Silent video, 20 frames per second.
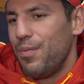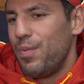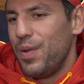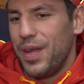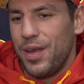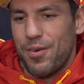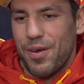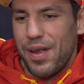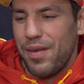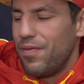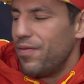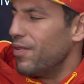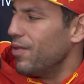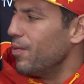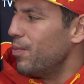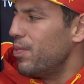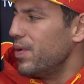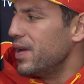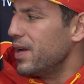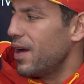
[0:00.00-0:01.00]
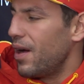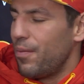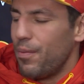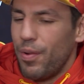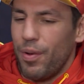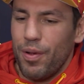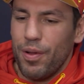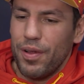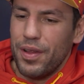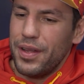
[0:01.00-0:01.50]
being grateful, being
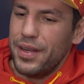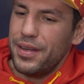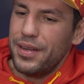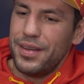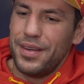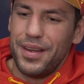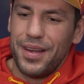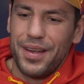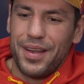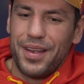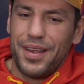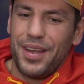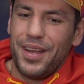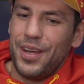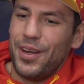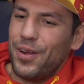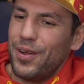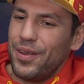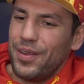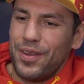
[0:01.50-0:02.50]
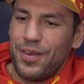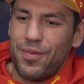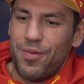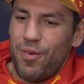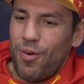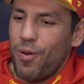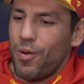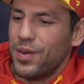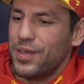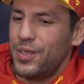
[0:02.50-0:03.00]
humble and, you know, look
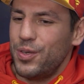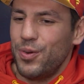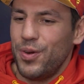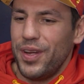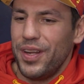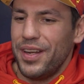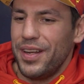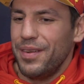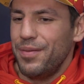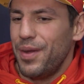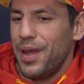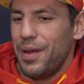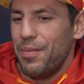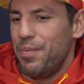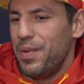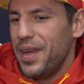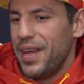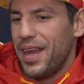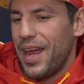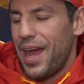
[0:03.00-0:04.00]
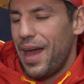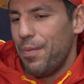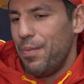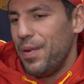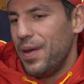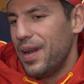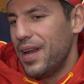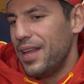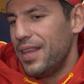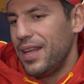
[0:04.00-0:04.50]
forward to it and, and being
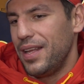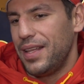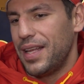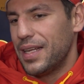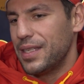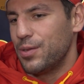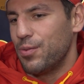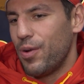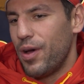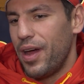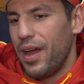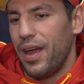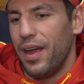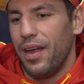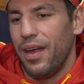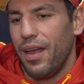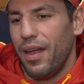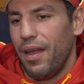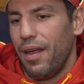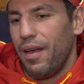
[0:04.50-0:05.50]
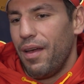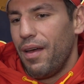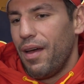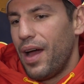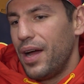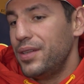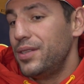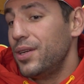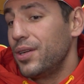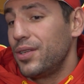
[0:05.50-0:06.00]
happy. And I think that's why,
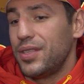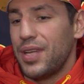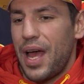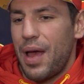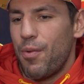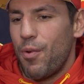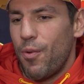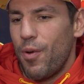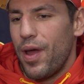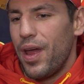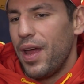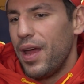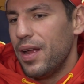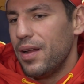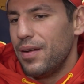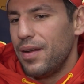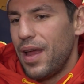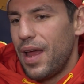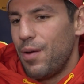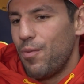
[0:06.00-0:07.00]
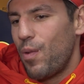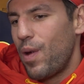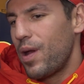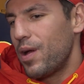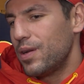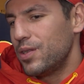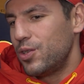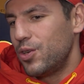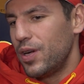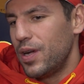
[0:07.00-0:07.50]
I took time away and, and went
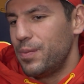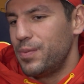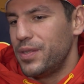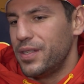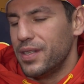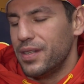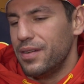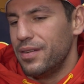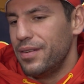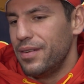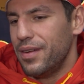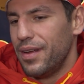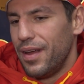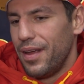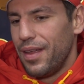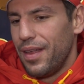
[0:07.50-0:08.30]
on trips and